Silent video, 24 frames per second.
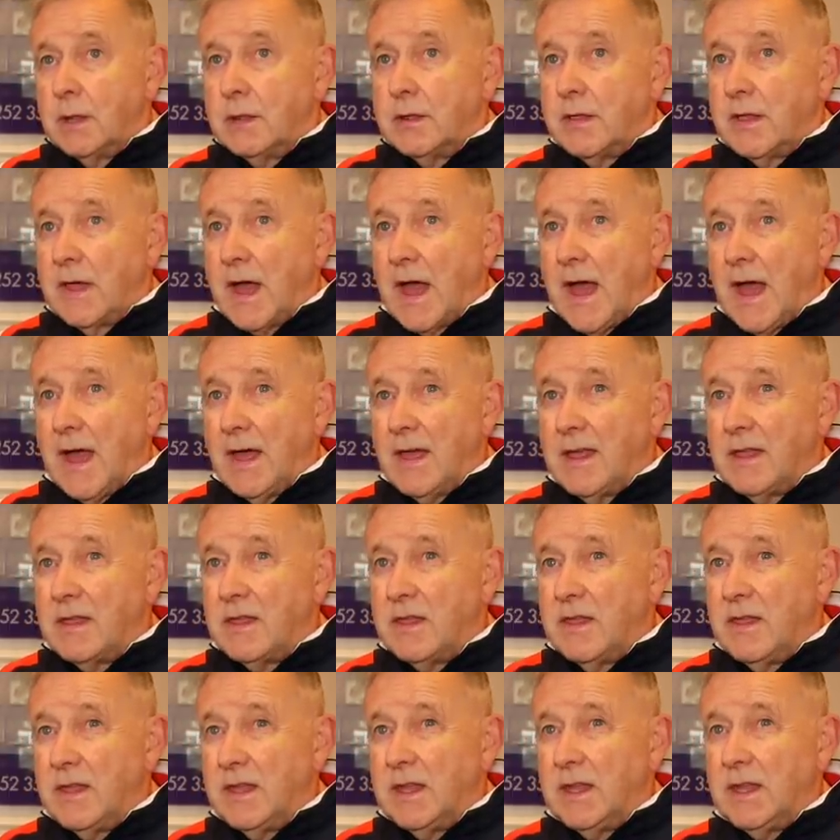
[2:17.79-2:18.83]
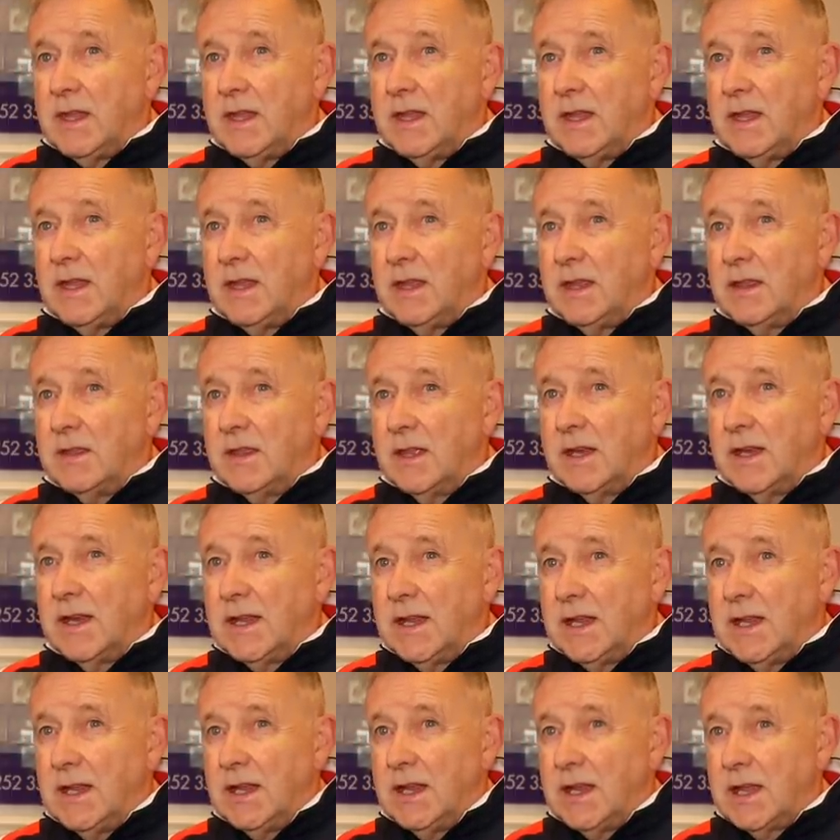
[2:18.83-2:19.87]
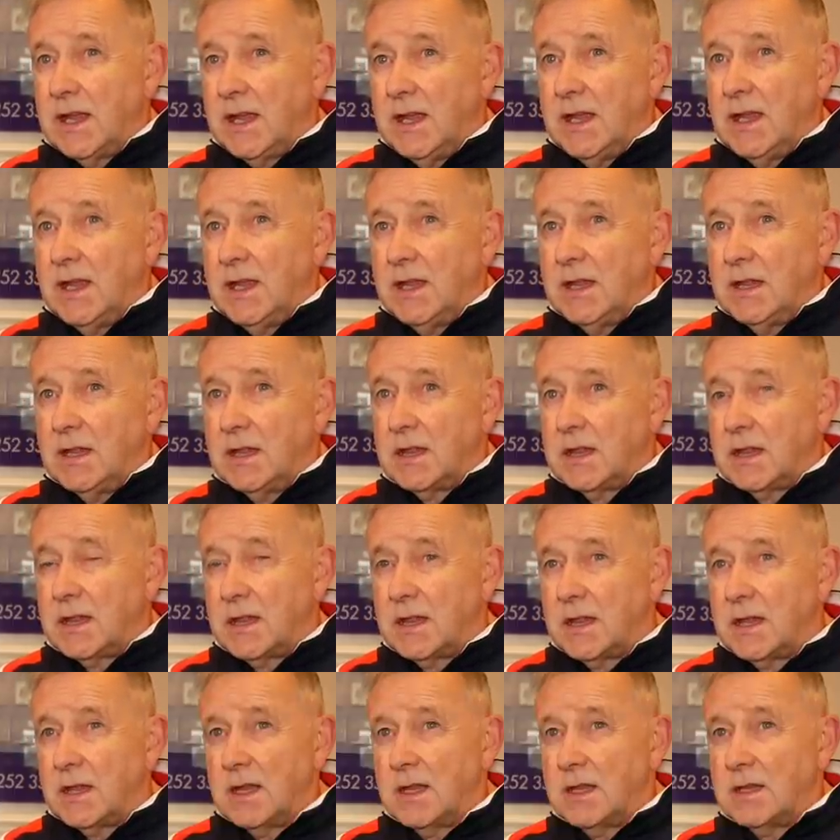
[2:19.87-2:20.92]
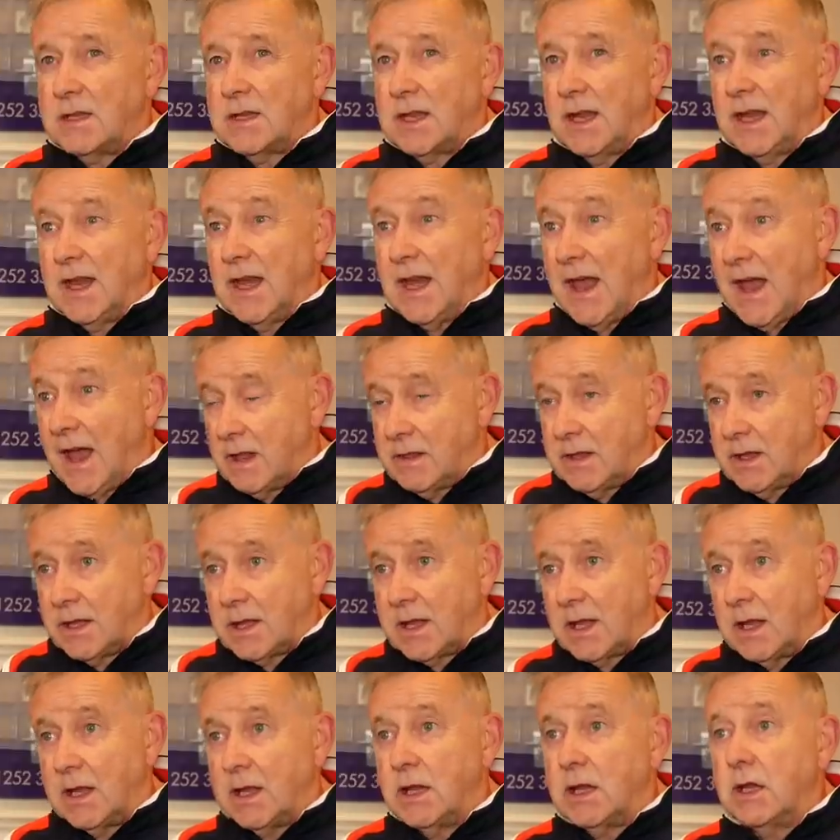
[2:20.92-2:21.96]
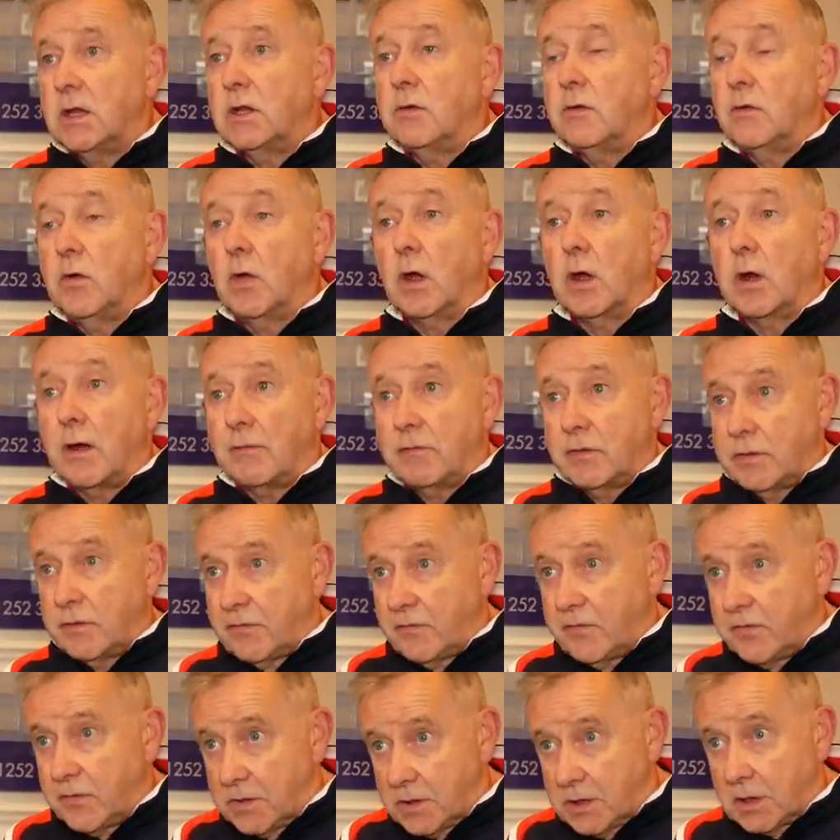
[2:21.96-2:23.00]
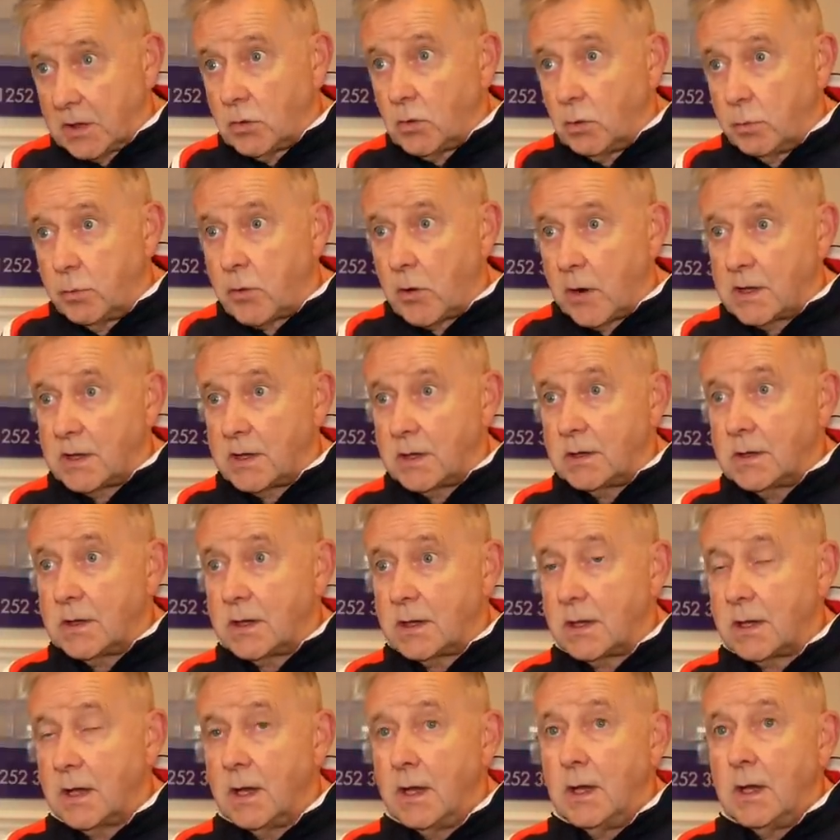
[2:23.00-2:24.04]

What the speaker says: that the league is, to get out of this league, you've got to have a physical presence.